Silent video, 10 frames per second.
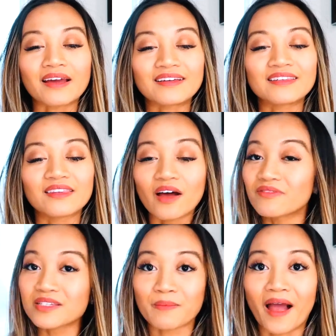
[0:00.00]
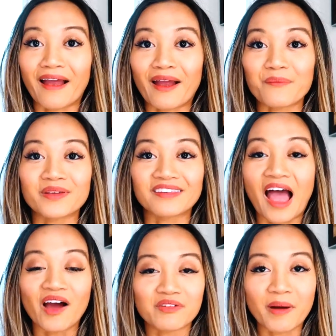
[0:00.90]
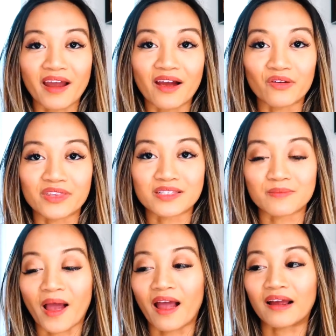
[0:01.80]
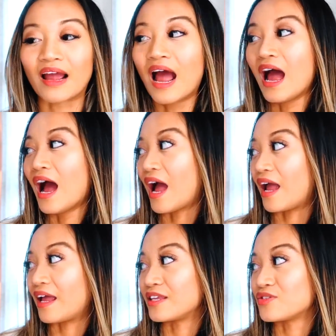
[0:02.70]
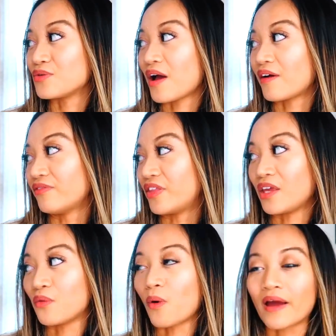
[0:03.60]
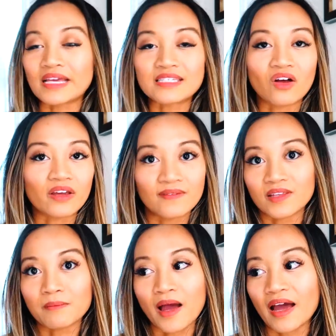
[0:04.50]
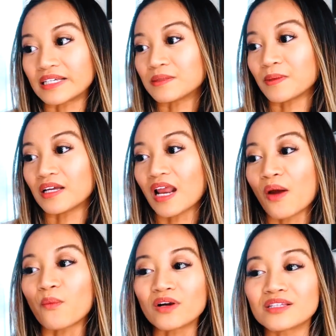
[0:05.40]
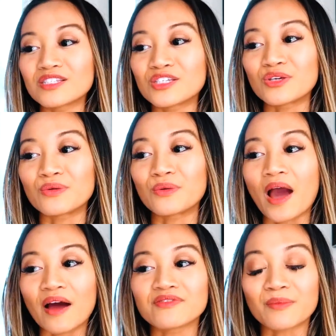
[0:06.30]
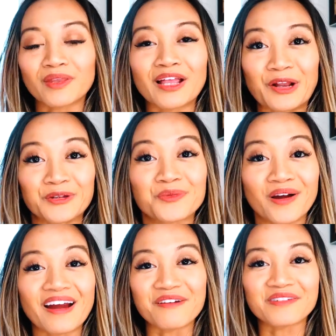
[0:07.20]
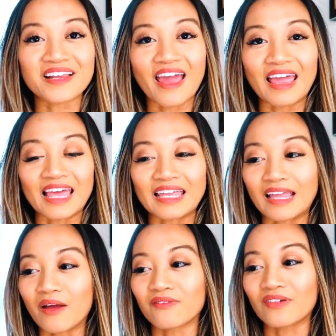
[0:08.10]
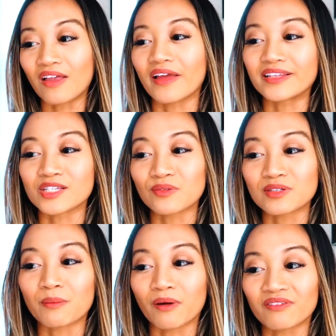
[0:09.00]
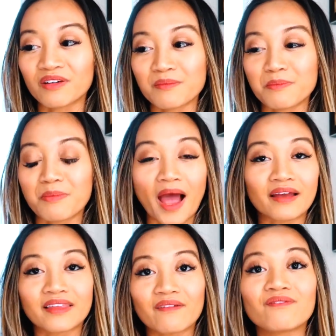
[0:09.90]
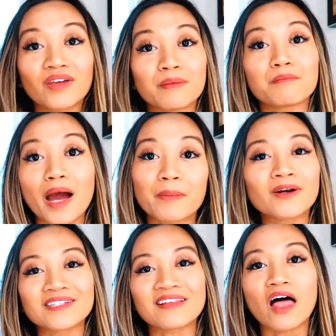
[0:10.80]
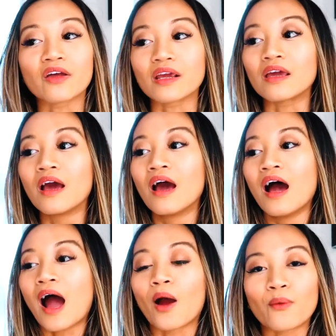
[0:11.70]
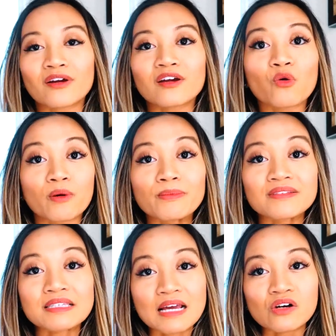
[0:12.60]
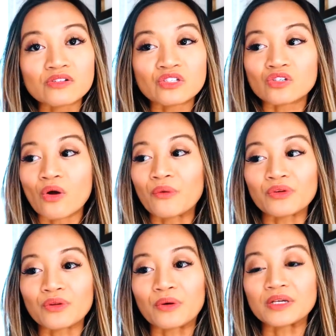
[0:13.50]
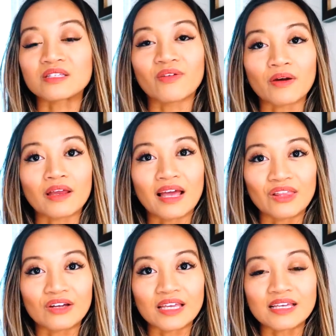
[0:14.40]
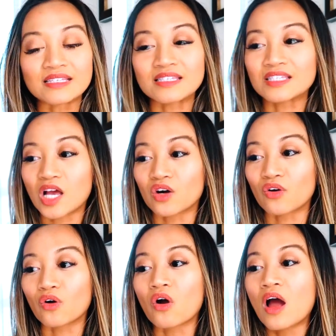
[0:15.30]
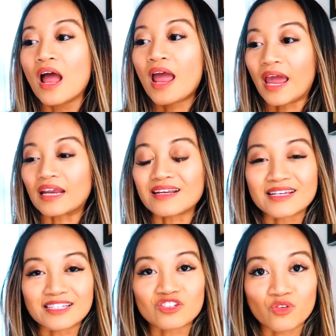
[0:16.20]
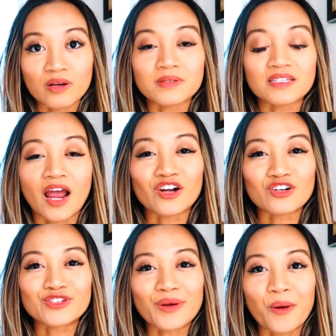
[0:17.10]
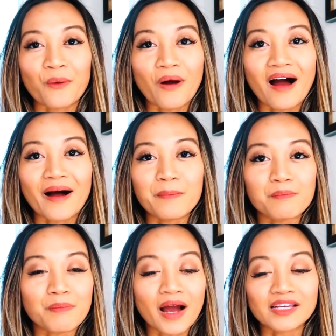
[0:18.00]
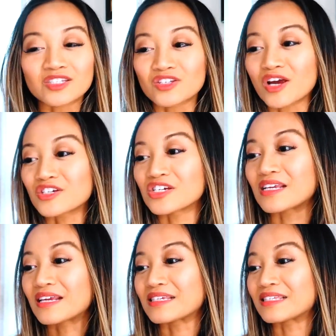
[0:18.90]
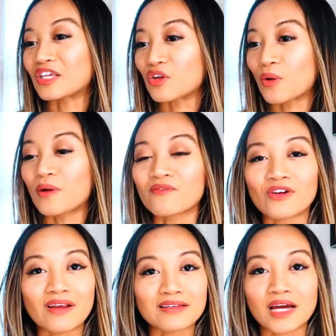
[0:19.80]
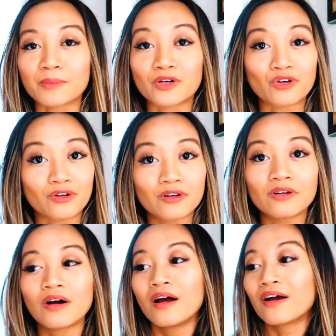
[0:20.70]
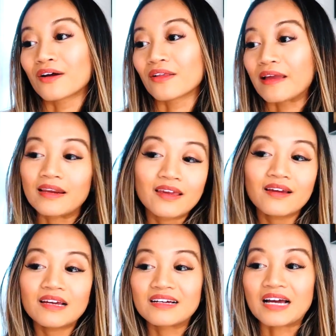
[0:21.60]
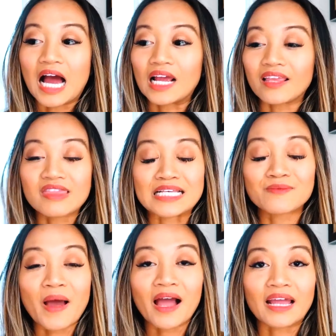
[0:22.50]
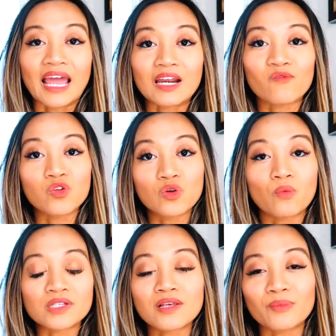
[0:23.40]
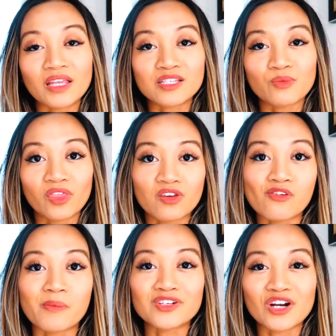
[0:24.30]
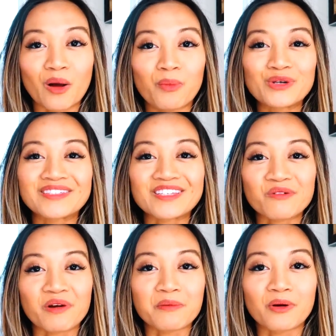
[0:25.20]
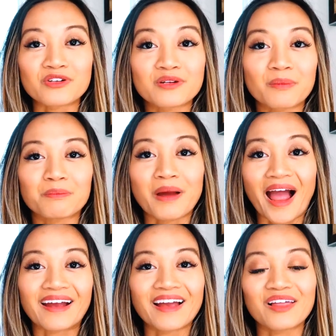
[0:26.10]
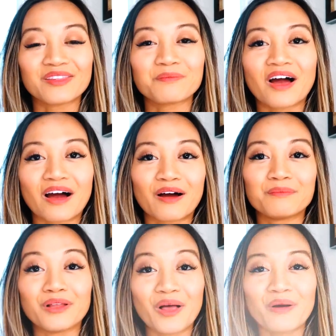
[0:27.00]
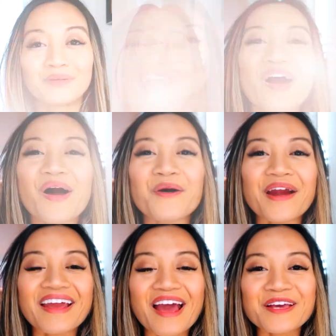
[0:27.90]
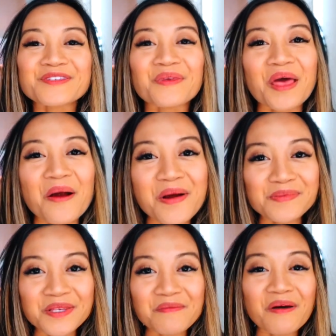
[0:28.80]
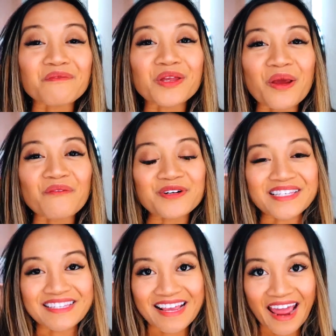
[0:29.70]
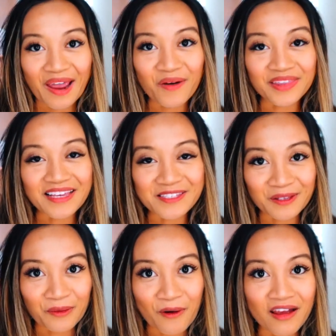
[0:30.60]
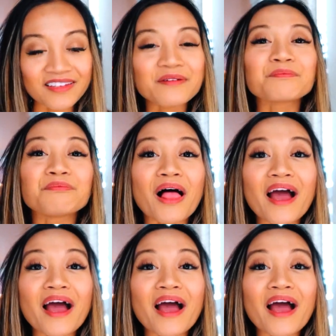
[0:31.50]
I love this bag. I've been having my eye on this bag. I do have the Y S L evening bags, but I wanted to have something that I could wear every day, and I felt like this was the perfect bag that fit my personality. I work in corporate sales, so you know, it's very elegant, subtle, and it doesn't scream designer. So uh, my suggestion is, you know, if you're that type of girl or lady, uh, get this bag. And if you do want something that's within your budget, I'll post that Tory Burch bag uh, below. Alright guys, so that wraps up my video for today on the Saint Laurent